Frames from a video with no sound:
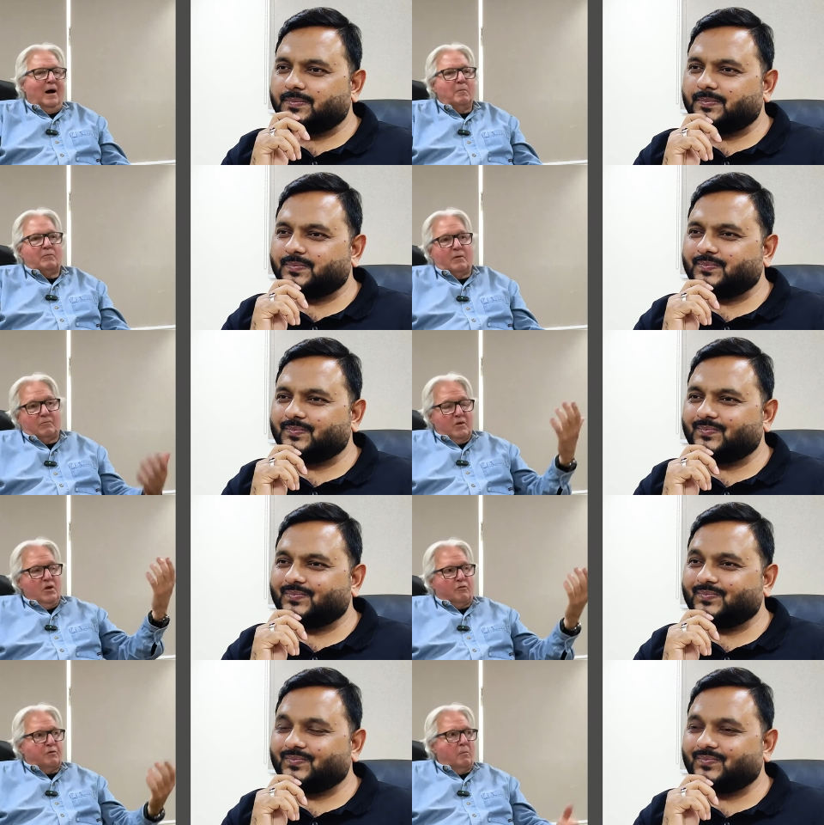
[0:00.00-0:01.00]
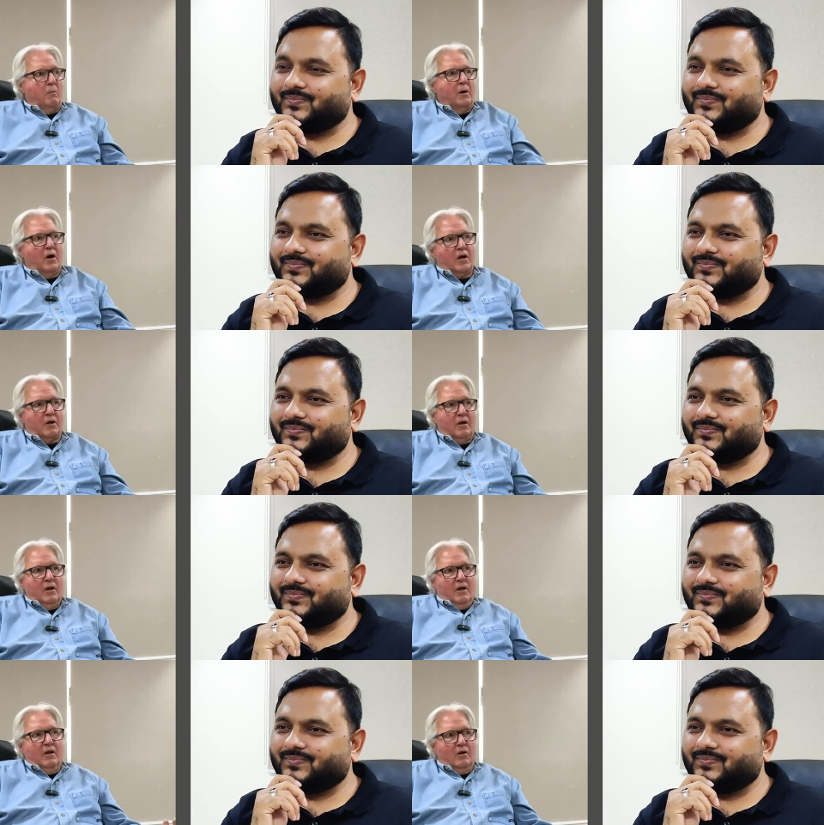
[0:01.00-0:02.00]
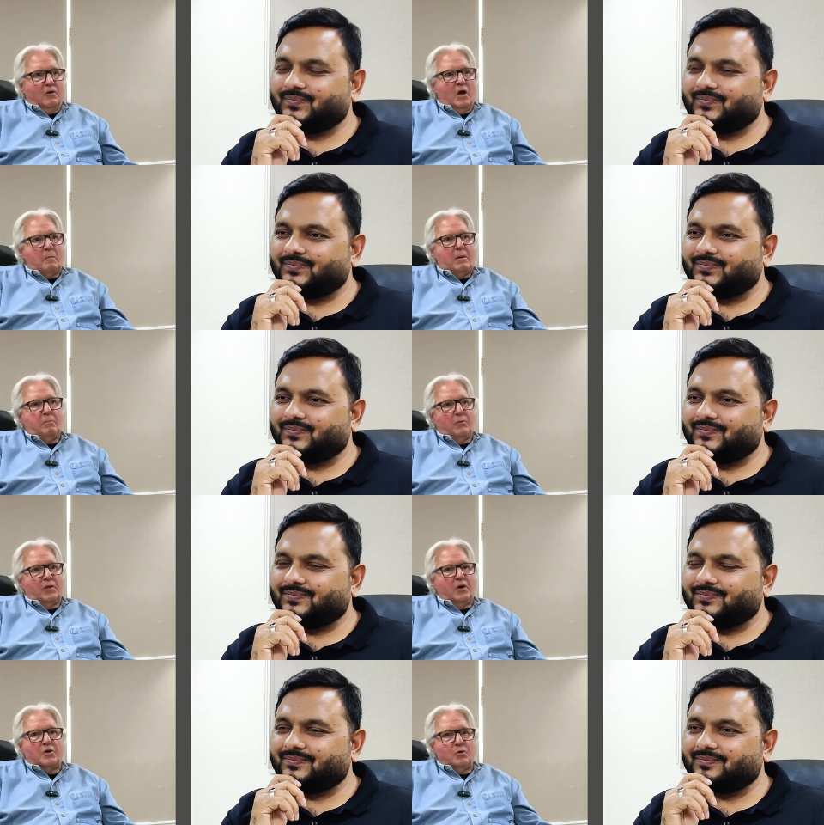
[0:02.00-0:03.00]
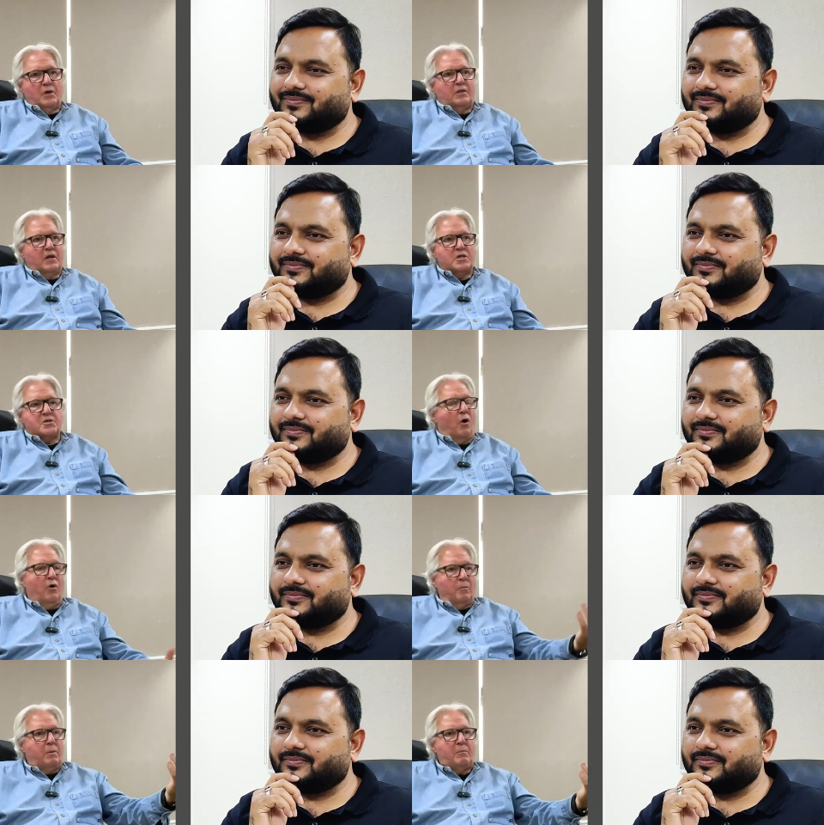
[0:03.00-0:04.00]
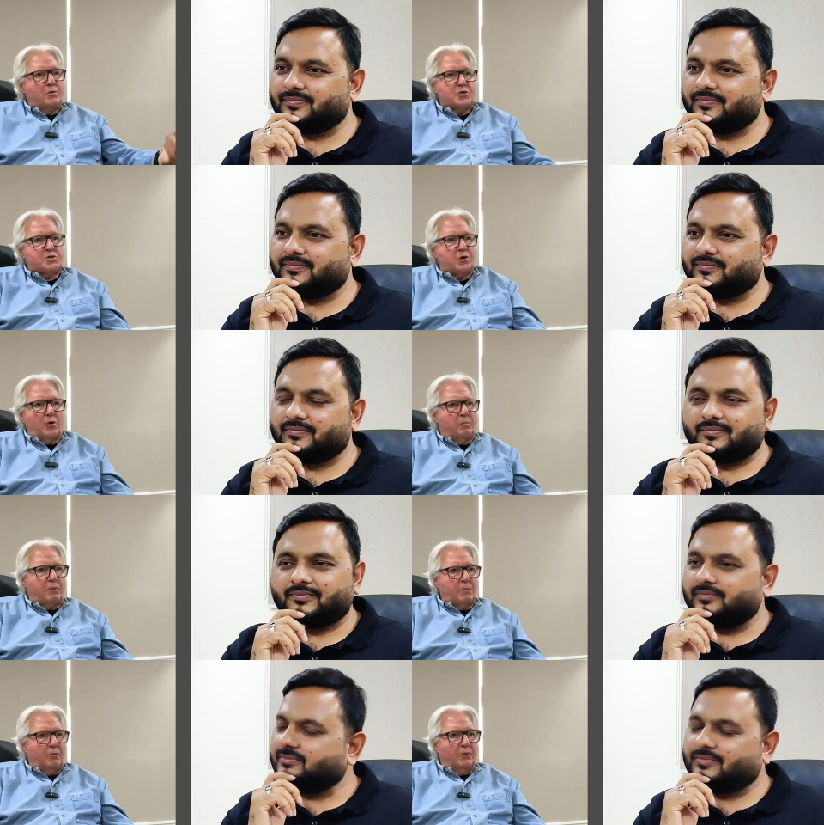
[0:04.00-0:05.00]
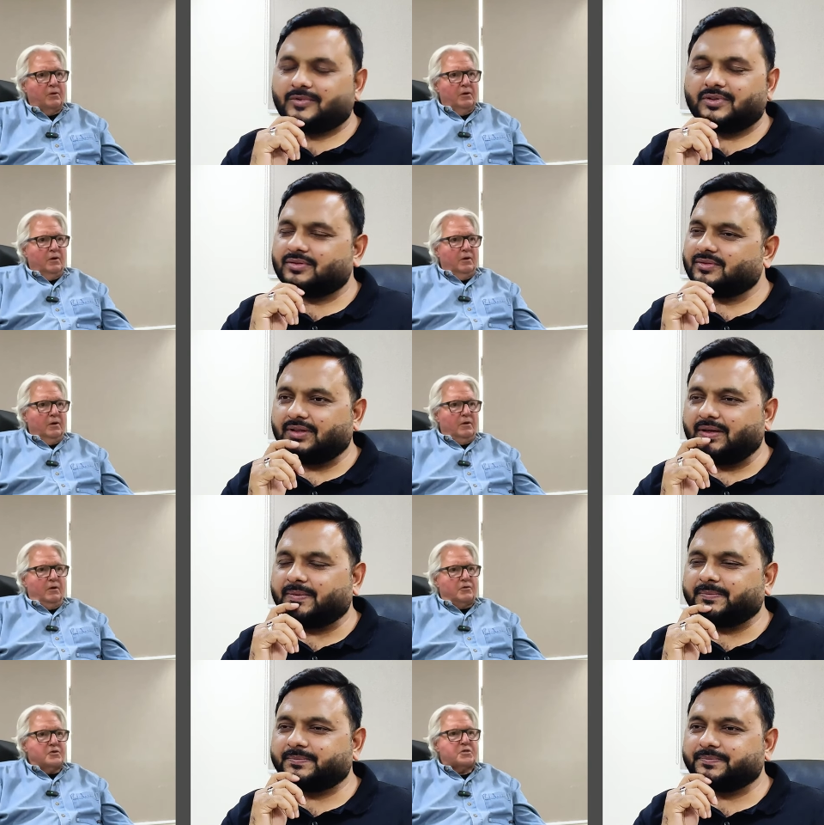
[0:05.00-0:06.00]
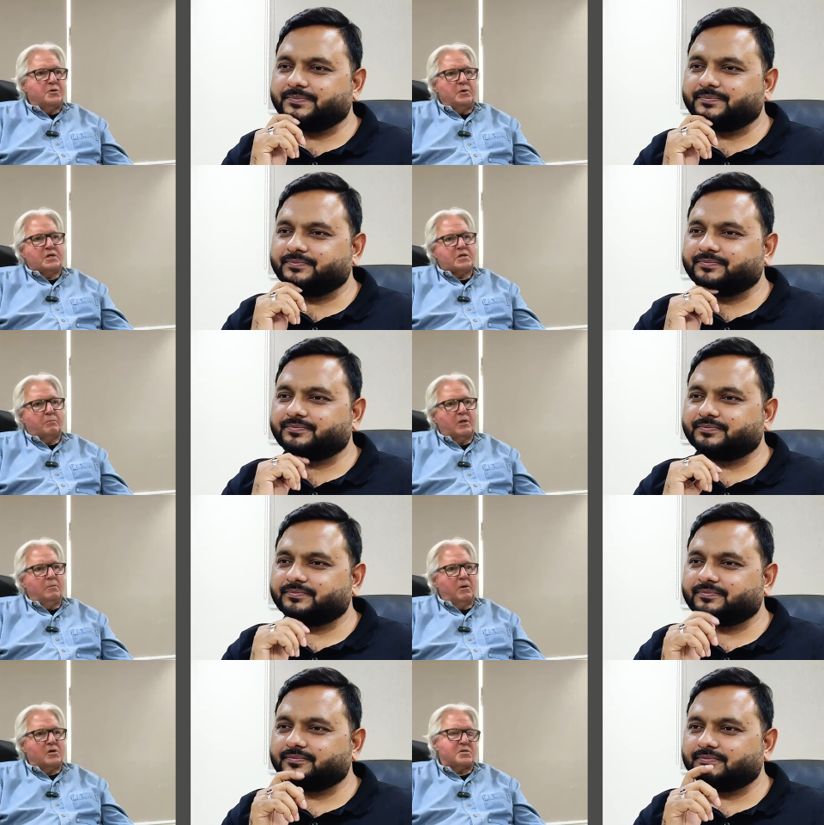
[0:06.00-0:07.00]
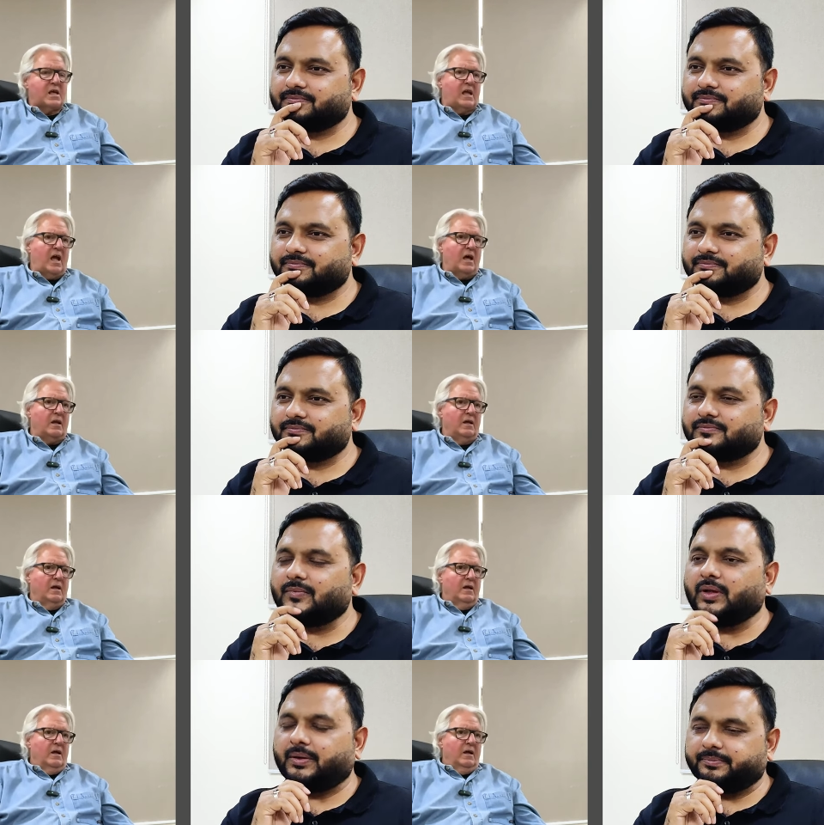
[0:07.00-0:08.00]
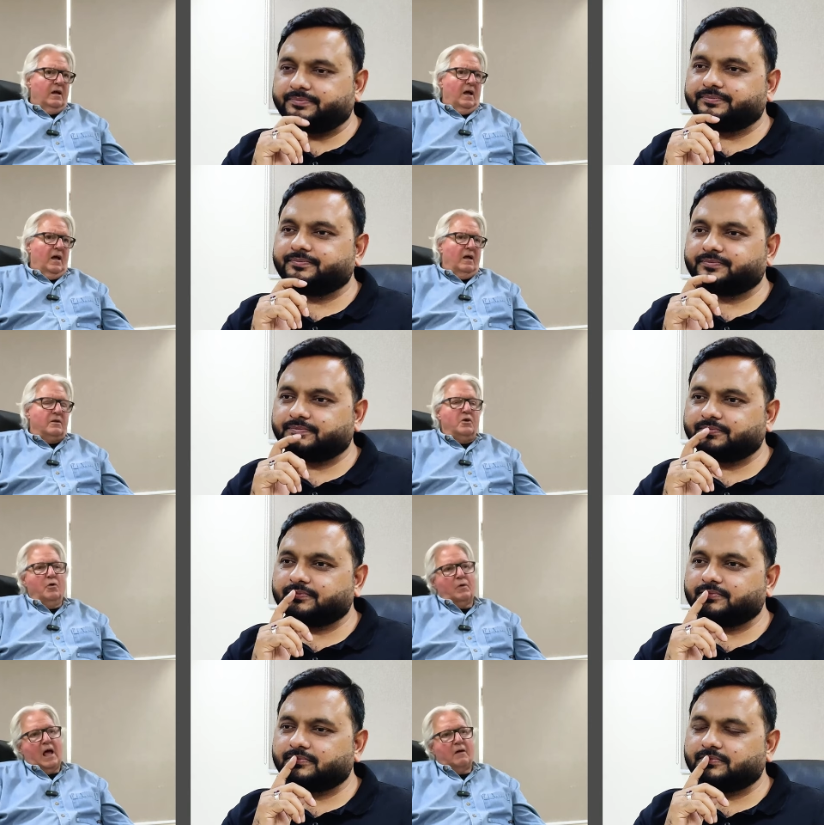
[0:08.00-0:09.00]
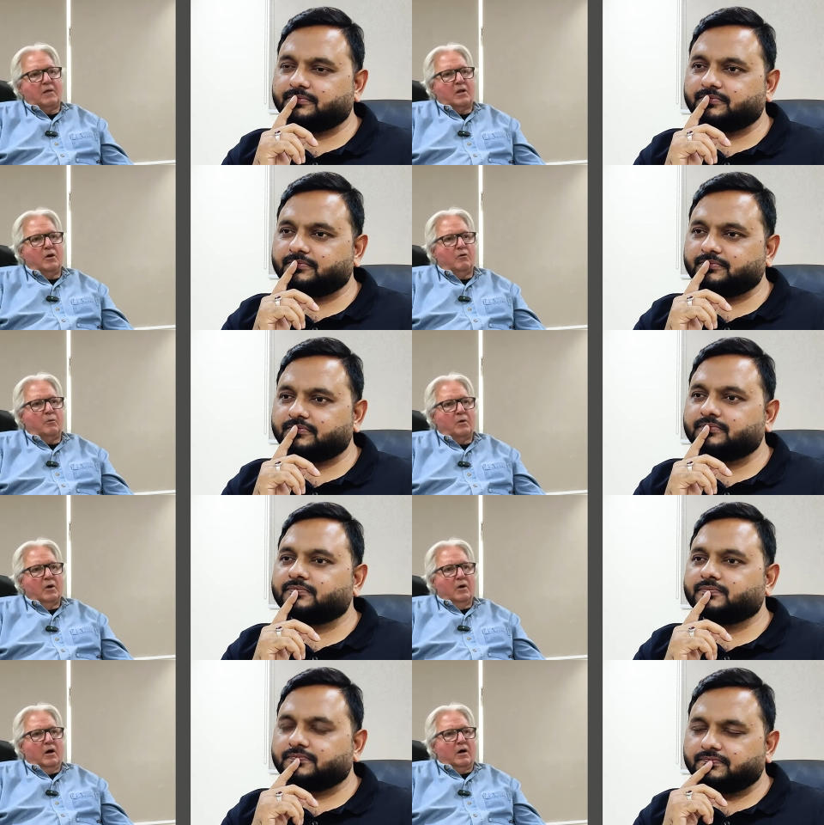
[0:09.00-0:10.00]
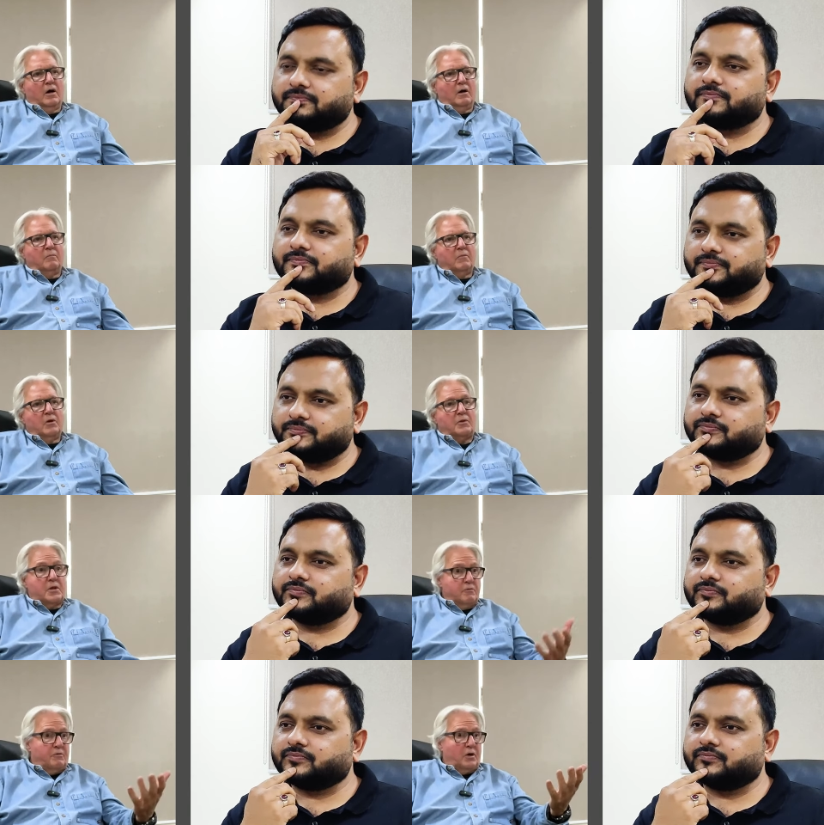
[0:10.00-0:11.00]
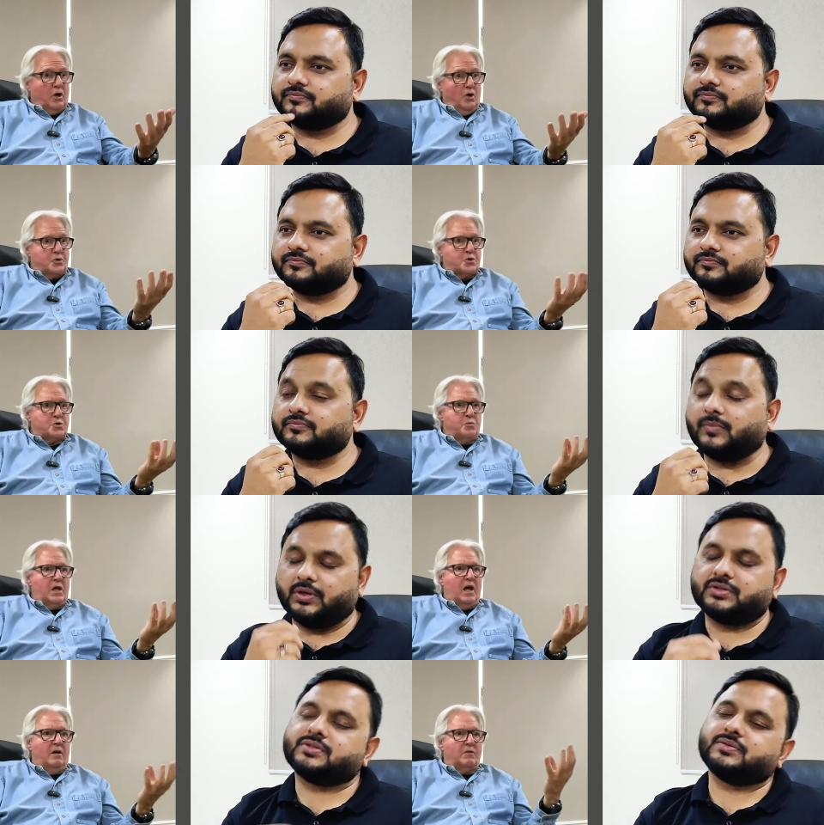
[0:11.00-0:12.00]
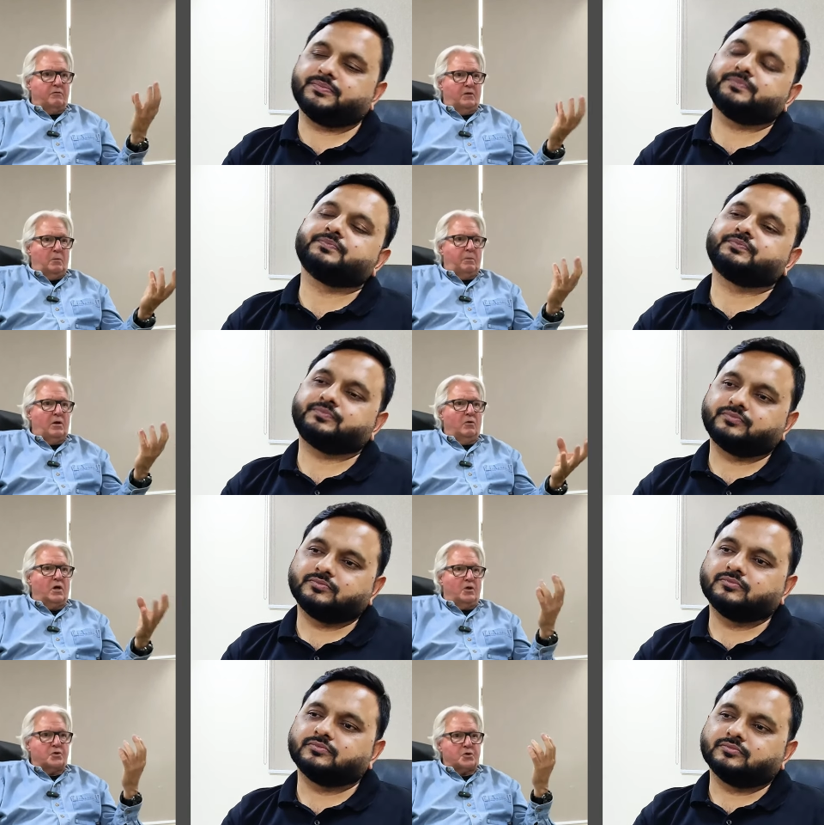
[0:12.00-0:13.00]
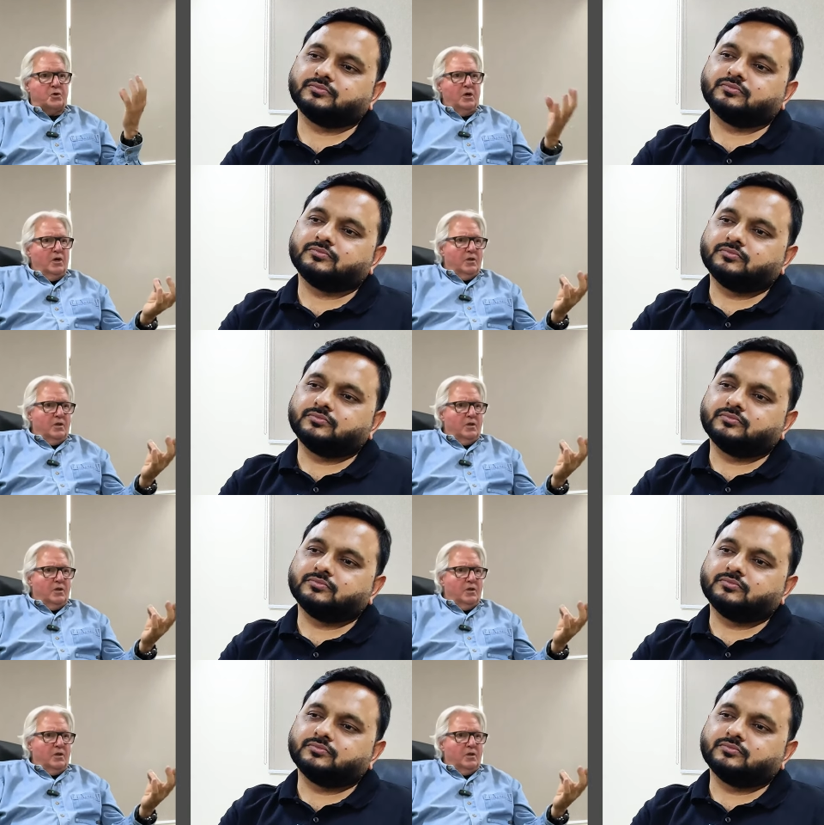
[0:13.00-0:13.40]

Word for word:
Speaker 1: I mean, you know, from America, you know, you have people there doing things to hurt people just to hurt people. Yeah. You know, just doing something because they can. Yeah. And you don't have that here. Uh, you know, the different cultures we yes. have, the Filipino culture,